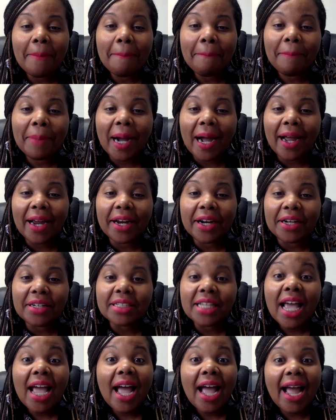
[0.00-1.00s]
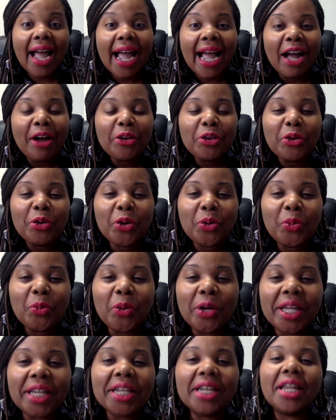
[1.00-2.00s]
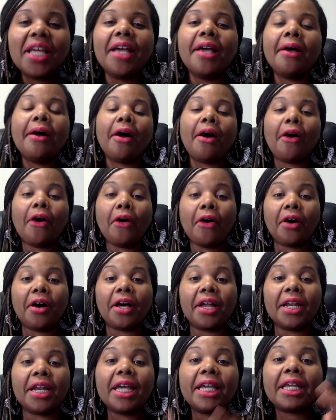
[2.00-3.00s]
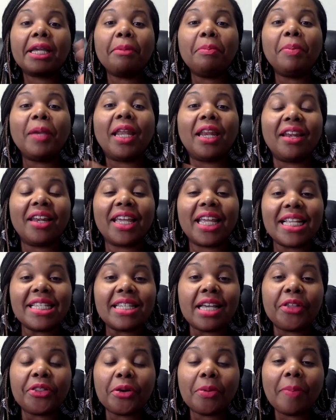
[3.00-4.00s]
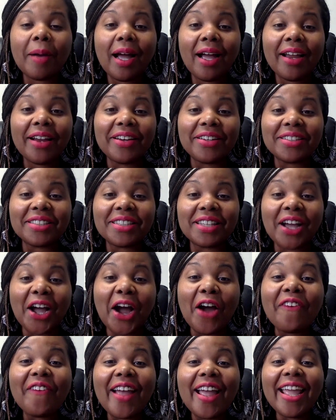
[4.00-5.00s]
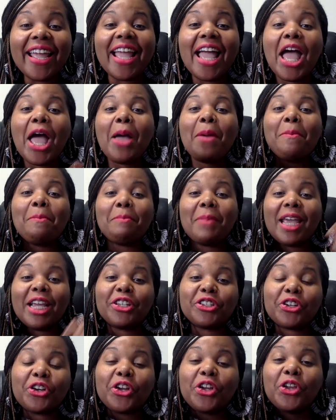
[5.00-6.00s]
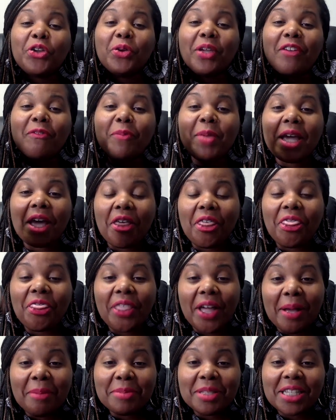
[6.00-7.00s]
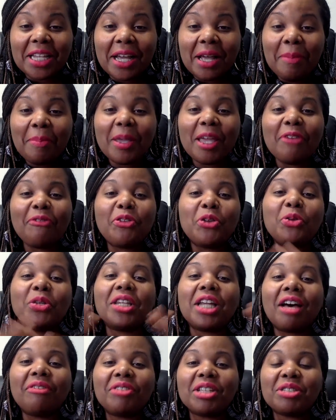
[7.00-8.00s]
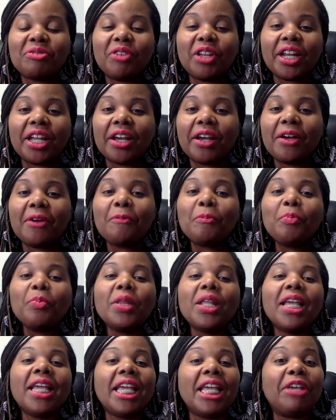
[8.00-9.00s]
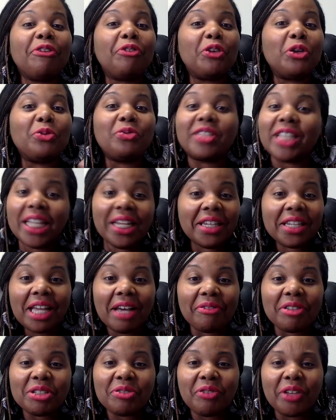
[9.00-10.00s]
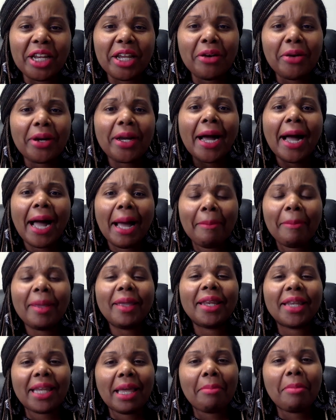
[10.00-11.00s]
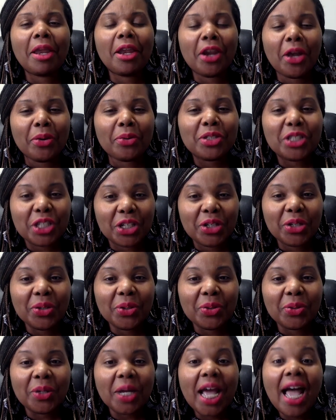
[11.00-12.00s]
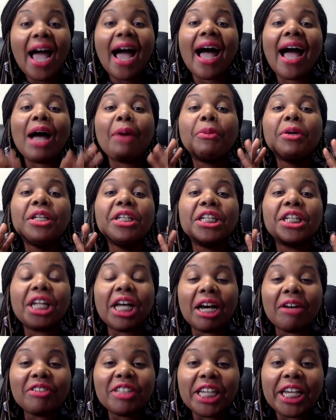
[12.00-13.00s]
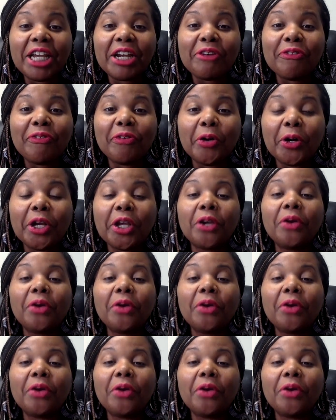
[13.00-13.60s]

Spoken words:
buyers, how you can win on competing against other buyers. All right, make sure you give me a thumbs up if you love this video. If you didn't love this video, comment, let me know too. I would love to hear from